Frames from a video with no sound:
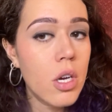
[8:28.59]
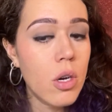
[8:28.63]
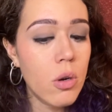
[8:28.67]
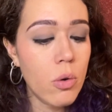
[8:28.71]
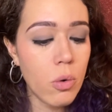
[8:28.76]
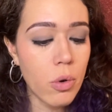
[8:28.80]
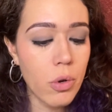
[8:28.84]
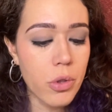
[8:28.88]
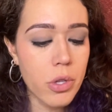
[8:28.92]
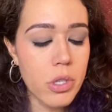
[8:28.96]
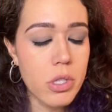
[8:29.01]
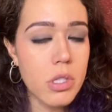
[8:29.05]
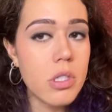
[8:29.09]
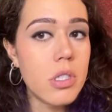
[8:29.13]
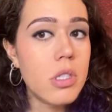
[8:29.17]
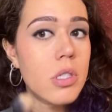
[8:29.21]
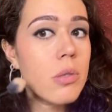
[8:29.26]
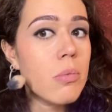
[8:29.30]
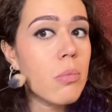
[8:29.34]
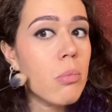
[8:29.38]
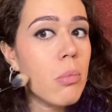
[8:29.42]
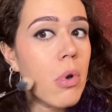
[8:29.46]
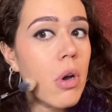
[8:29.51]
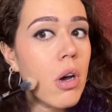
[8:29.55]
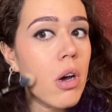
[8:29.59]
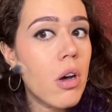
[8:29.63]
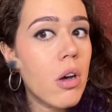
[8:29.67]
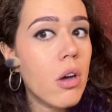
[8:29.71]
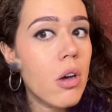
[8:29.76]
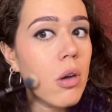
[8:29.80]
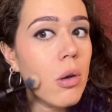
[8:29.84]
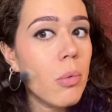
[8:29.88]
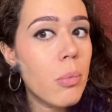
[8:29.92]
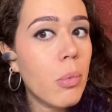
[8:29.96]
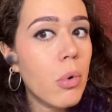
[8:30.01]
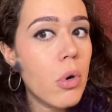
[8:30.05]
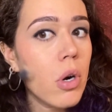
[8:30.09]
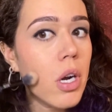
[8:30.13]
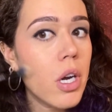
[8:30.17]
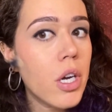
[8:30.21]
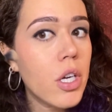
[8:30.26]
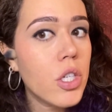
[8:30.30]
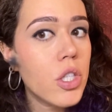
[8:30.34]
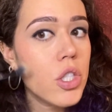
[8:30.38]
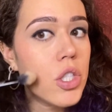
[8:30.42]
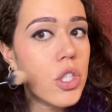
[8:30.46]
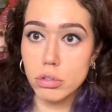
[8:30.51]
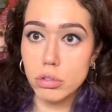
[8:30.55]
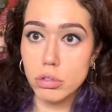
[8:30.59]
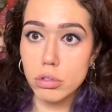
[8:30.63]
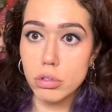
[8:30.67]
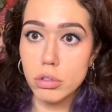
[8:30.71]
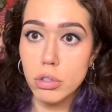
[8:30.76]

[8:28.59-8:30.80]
with a small brush.